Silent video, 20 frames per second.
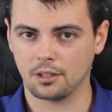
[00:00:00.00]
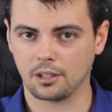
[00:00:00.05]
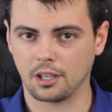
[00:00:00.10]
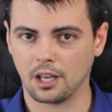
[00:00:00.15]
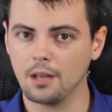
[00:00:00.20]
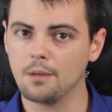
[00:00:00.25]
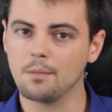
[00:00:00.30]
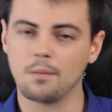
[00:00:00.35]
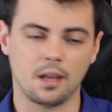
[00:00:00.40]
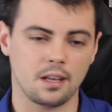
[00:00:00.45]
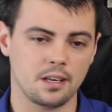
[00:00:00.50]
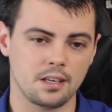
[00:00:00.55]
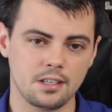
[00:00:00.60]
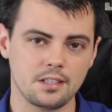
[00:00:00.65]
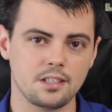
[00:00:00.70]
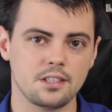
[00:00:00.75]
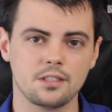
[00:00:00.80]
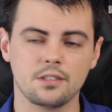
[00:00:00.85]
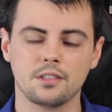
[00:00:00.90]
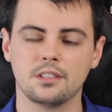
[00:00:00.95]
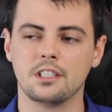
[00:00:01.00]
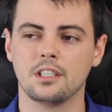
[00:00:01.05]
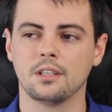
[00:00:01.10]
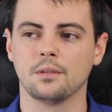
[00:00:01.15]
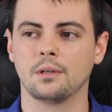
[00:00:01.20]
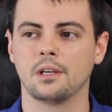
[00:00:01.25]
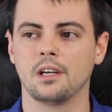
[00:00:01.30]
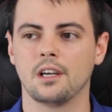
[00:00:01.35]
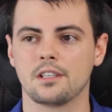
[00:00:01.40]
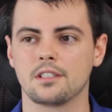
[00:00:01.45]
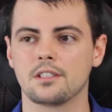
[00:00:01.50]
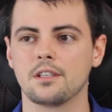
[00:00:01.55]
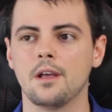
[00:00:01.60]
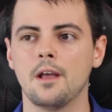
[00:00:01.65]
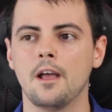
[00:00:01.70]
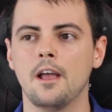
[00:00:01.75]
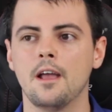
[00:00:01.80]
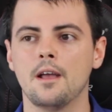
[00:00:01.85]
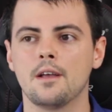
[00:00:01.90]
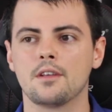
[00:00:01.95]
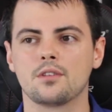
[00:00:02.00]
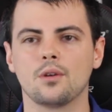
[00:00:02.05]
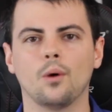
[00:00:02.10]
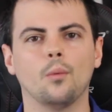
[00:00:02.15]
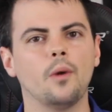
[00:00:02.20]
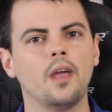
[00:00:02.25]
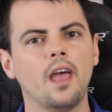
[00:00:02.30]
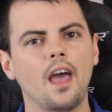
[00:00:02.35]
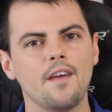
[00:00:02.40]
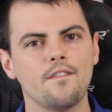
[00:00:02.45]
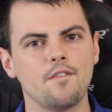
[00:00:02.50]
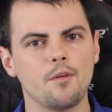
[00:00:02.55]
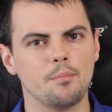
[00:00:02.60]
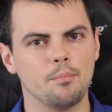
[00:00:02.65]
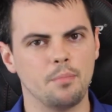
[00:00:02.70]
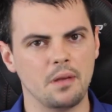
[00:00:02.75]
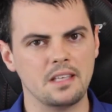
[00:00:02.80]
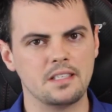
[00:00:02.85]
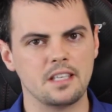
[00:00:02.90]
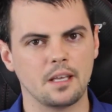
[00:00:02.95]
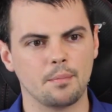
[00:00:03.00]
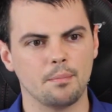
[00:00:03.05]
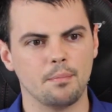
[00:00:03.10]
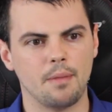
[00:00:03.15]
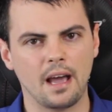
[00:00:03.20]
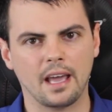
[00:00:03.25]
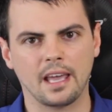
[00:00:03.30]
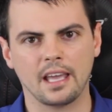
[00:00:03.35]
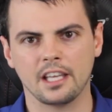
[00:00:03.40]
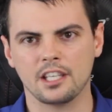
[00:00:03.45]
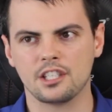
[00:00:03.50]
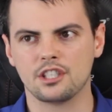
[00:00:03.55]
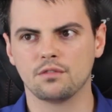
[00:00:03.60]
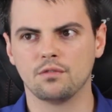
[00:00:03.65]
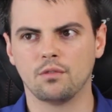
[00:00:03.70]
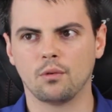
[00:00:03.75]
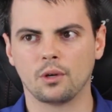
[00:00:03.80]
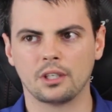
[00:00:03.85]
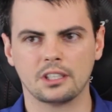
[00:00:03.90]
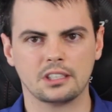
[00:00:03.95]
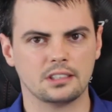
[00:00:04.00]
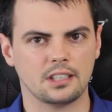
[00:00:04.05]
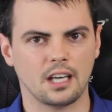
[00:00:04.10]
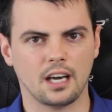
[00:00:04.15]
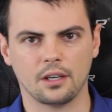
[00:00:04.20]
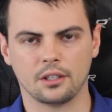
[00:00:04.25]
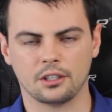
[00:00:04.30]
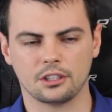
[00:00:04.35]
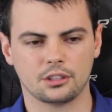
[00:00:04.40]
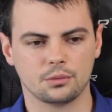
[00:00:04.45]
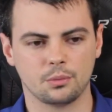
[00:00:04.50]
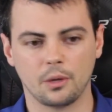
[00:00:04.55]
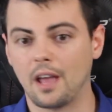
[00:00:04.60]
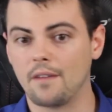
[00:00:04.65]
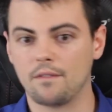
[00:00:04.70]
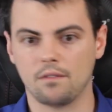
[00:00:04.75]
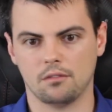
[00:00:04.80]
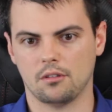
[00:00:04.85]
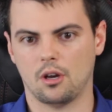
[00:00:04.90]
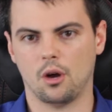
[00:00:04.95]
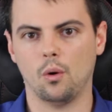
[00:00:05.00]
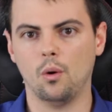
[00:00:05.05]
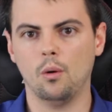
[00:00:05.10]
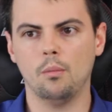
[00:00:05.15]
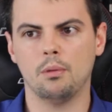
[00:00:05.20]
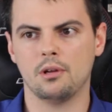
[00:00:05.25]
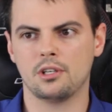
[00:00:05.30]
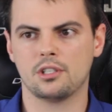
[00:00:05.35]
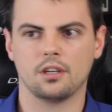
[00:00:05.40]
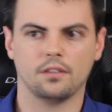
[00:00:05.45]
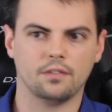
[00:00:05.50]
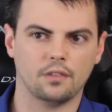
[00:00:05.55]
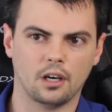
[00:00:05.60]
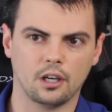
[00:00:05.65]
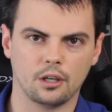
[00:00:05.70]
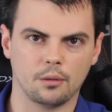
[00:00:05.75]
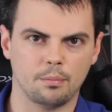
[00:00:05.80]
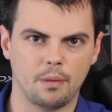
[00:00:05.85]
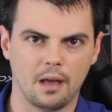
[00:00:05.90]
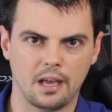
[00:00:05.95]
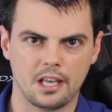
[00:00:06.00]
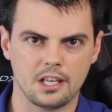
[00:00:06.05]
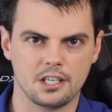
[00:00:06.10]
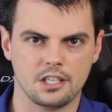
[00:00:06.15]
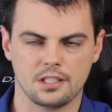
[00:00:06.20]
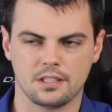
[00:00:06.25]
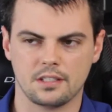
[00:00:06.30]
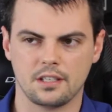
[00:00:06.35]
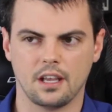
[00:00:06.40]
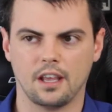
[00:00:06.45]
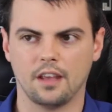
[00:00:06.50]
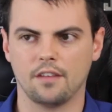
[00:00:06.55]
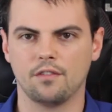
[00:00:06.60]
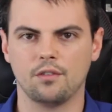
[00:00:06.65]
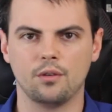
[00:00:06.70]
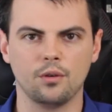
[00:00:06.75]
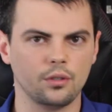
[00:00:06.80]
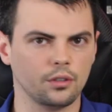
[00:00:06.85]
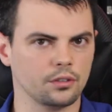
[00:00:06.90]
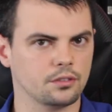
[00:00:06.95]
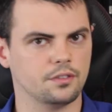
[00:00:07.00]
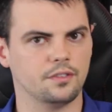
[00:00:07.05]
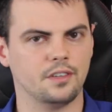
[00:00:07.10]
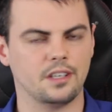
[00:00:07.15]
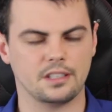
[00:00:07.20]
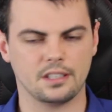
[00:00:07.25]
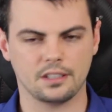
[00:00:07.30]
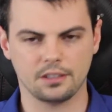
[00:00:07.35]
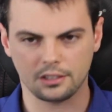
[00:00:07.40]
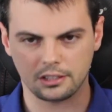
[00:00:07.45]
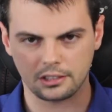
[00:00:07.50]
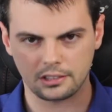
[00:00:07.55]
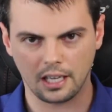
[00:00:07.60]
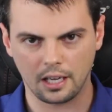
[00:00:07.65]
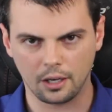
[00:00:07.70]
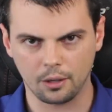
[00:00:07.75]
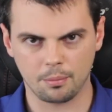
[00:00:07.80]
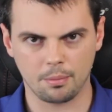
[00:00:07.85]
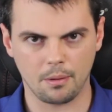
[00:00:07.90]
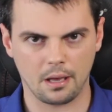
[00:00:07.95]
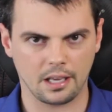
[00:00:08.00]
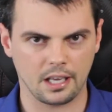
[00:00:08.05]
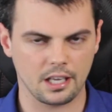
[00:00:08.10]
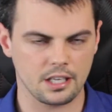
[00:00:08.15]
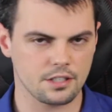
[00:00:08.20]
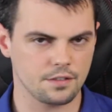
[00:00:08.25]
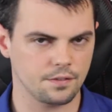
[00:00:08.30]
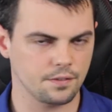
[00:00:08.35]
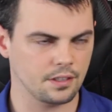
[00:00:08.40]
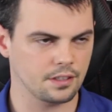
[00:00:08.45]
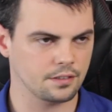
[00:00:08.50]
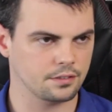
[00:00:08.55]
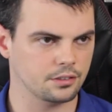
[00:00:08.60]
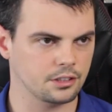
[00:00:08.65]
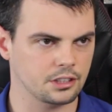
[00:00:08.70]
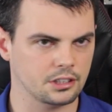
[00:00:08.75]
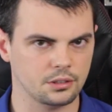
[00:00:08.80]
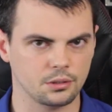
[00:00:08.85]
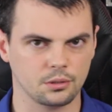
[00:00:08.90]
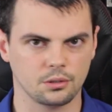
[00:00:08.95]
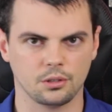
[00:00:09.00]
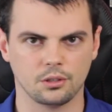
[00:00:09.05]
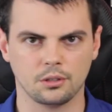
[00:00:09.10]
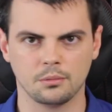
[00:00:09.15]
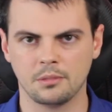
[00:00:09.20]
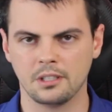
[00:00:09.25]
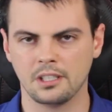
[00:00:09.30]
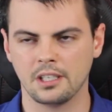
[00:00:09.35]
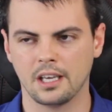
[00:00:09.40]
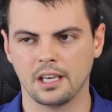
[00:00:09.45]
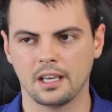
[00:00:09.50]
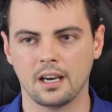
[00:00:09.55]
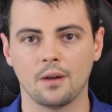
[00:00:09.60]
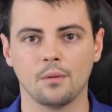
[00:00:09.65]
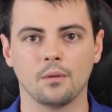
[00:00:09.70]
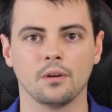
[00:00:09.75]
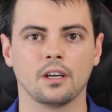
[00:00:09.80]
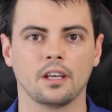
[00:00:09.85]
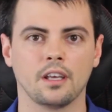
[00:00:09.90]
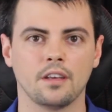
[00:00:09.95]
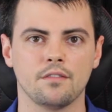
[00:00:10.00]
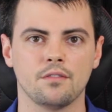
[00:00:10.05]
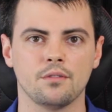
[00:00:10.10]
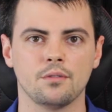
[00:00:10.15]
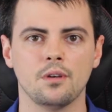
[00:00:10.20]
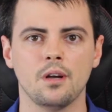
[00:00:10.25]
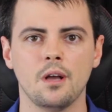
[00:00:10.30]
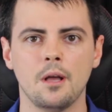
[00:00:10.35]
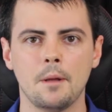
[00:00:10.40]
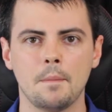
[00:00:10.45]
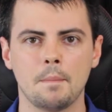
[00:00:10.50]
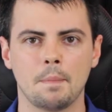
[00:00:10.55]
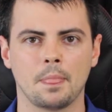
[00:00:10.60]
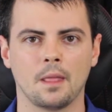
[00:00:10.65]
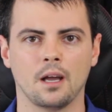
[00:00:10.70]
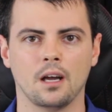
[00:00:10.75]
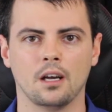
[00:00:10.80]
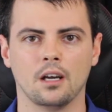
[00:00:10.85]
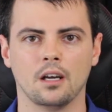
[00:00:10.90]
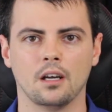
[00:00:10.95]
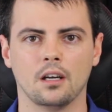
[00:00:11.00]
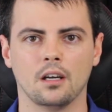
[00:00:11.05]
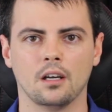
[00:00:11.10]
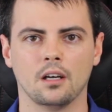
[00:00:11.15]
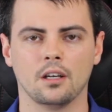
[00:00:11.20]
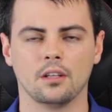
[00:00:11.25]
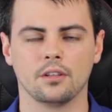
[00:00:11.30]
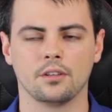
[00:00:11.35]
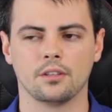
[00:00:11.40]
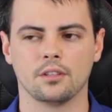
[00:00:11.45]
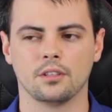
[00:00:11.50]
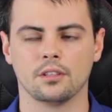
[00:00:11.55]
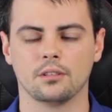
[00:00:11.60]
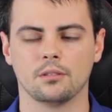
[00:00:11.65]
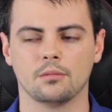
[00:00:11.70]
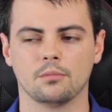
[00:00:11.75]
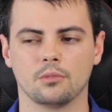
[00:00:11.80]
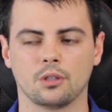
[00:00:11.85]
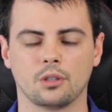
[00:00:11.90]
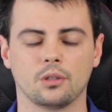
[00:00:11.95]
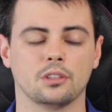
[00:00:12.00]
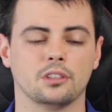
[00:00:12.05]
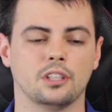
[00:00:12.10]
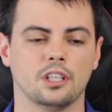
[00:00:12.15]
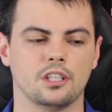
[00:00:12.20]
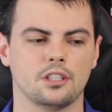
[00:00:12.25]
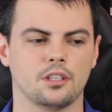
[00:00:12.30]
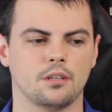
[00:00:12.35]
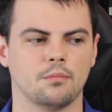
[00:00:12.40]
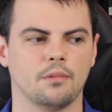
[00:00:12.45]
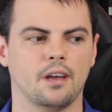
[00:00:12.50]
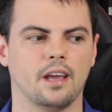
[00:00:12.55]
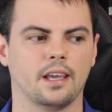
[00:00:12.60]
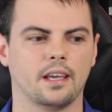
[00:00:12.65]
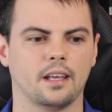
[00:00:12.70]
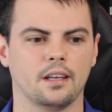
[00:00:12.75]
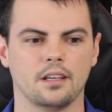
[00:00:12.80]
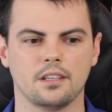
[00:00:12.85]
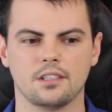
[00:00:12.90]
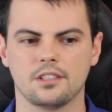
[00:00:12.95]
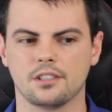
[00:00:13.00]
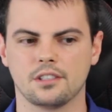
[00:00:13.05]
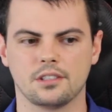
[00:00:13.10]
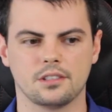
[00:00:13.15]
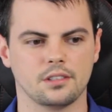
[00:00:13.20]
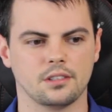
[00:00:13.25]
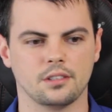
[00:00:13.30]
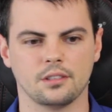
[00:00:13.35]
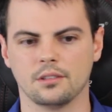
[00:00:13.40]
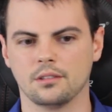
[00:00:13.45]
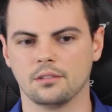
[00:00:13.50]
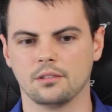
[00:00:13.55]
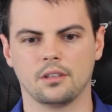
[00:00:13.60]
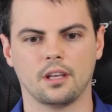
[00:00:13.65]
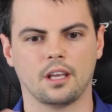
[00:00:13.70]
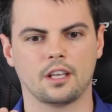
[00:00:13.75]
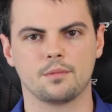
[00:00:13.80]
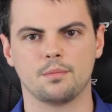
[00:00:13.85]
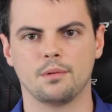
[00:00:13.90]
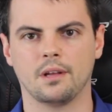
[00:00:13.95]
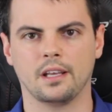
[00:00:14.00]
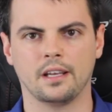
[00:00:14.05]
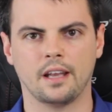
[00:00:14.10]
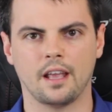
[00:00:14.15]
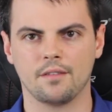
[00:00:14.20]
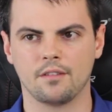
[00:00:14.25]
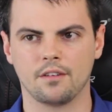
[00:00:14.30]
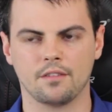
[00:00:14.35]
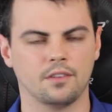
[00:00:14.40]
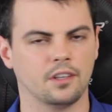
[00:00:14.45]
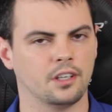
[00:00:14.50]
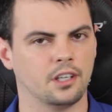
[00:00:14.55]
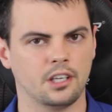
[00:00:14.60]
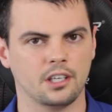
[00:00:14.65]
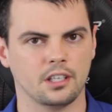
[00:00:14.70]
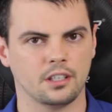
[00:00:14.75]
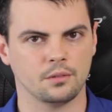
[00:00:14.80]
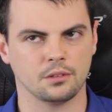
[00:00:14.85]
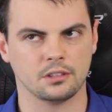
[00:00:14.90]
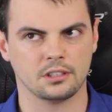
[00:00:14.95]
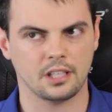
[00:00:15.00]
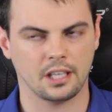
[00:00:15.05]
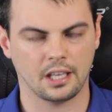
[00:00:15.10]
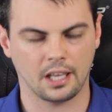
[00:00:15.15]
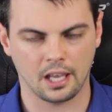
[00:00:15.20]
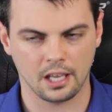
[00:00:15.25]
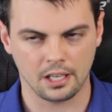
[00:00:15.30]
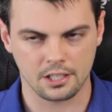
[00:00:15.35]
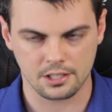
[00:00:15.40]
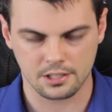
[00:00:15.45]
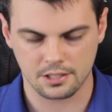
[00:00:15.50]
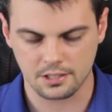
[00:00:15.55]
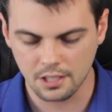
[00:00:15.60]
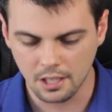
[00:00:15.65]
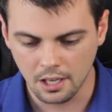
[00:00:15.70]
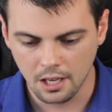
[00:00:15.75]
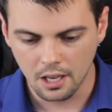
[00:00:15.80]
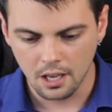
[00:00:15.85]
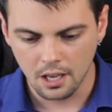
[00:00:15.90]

Okay, and this is the deal with us. So we have a basic package for starters. We have a whole bunch of other packages. If you don't fit in the starter package, feel free to call me and I will give you the quotation. But I cannot just explain everything here. It will take ages.